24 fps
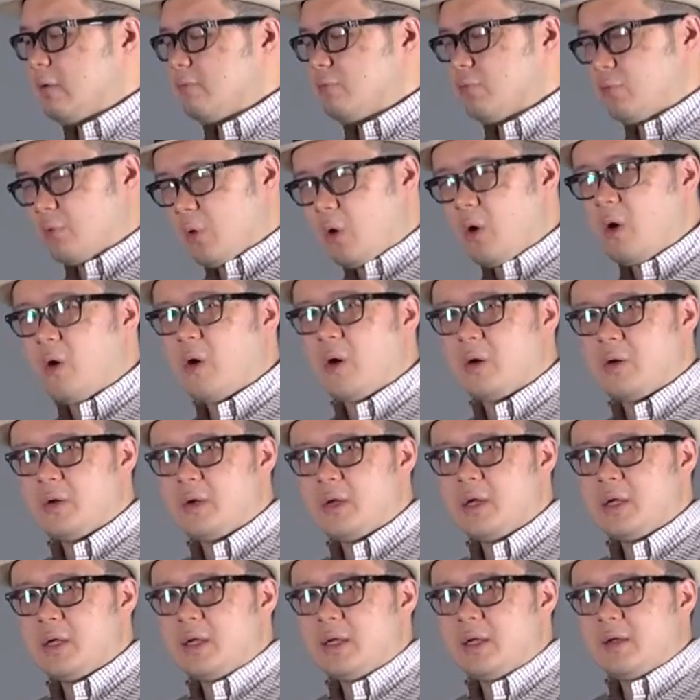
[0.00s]
uh, raw
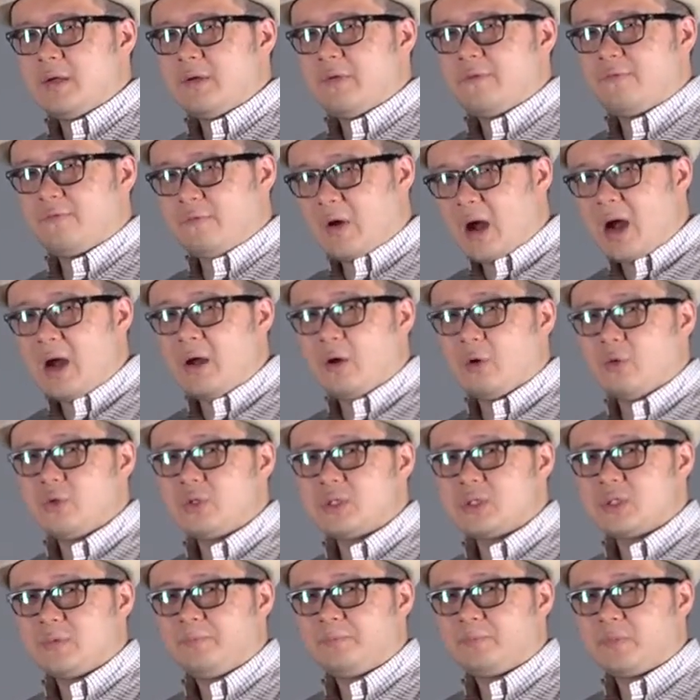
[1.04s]

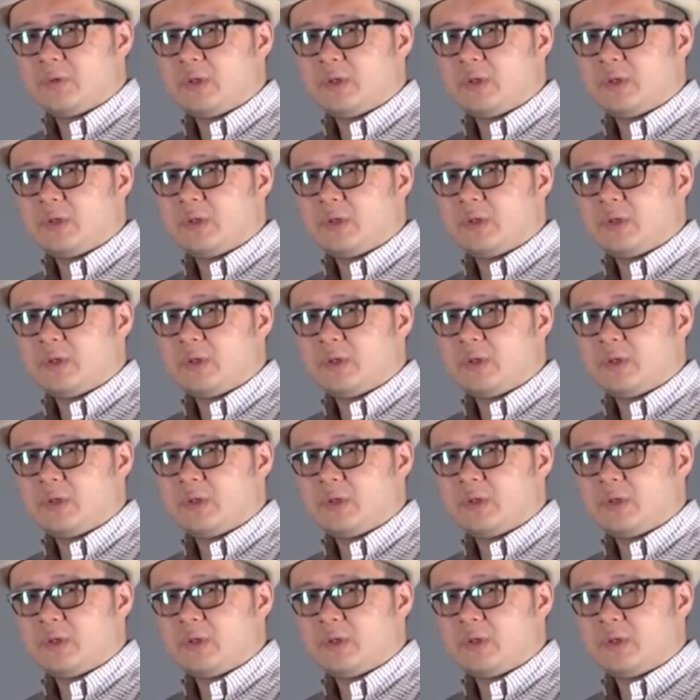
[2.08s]
files,